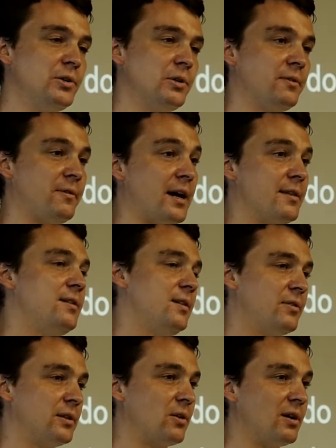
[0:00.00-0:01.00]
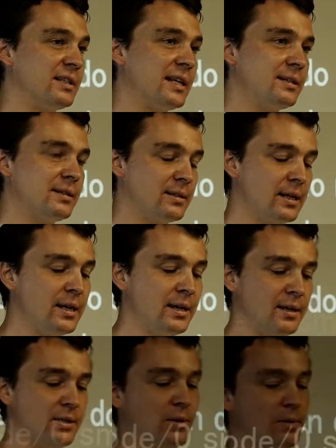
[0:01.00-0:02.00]
sorts of other different contexts?
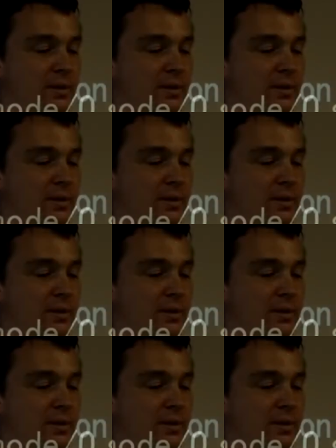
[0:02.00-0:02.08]
So